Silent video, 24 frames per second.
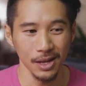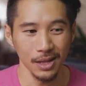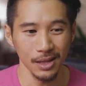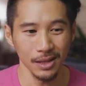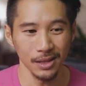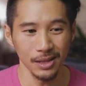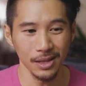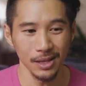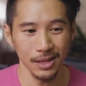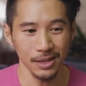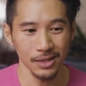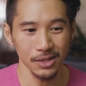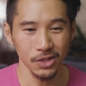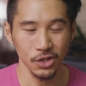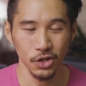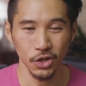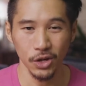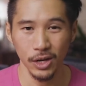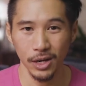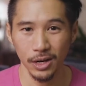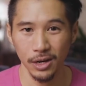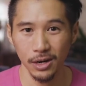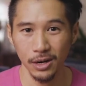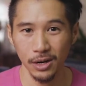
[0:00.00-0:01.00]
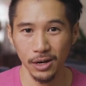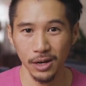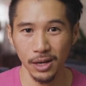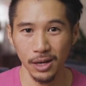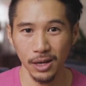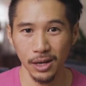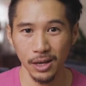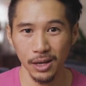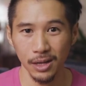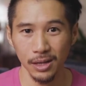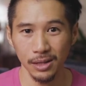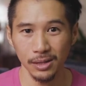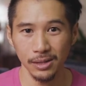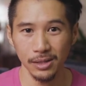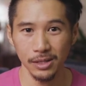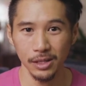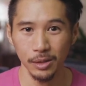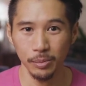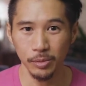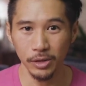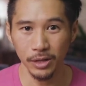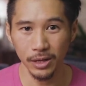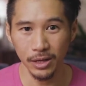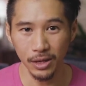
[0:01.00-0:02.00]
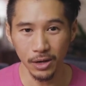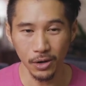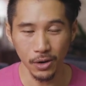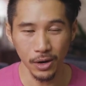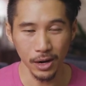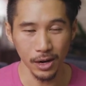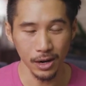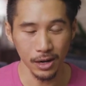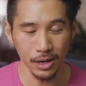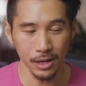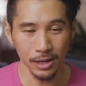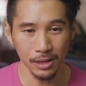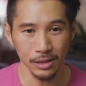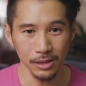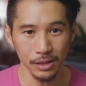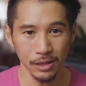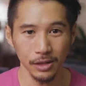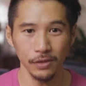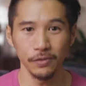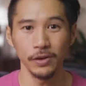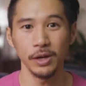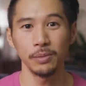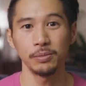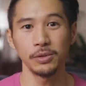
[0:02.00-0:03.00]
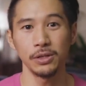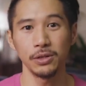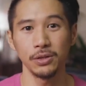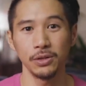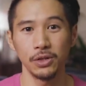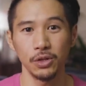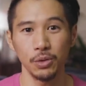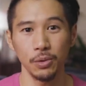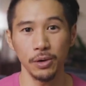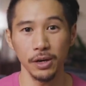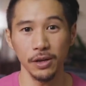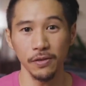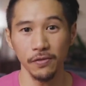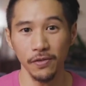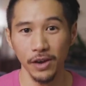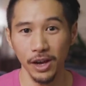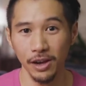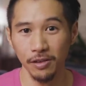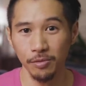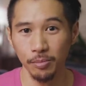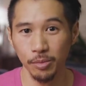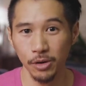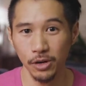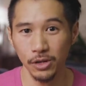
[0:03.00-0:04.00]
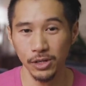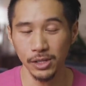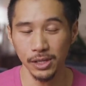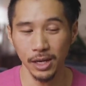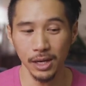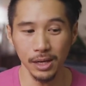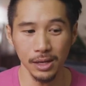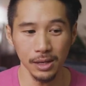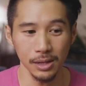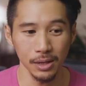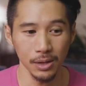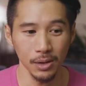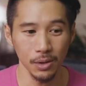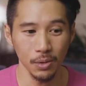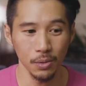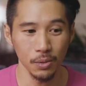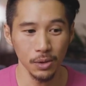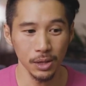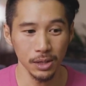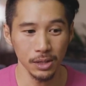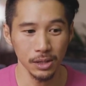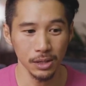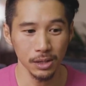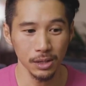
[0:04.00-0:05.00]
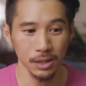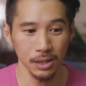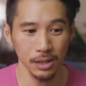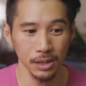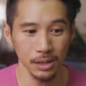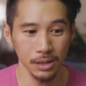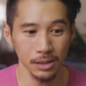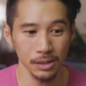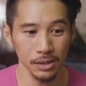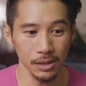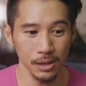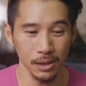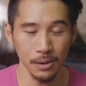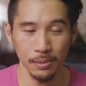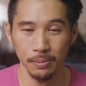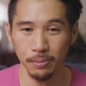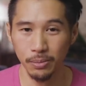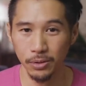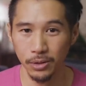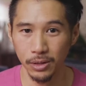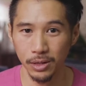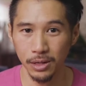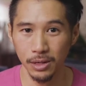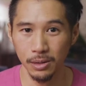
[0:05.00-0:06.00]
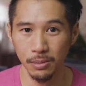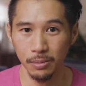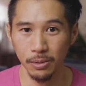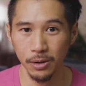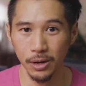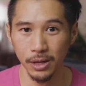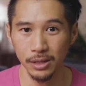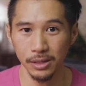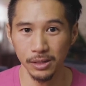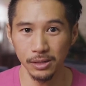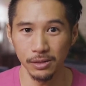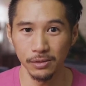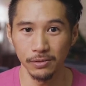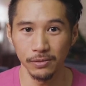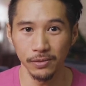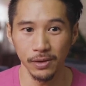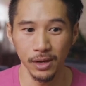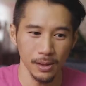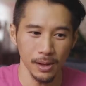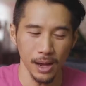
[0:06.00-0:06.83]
This trainer can simulate gradients of up to 25%, which is pretty impressive.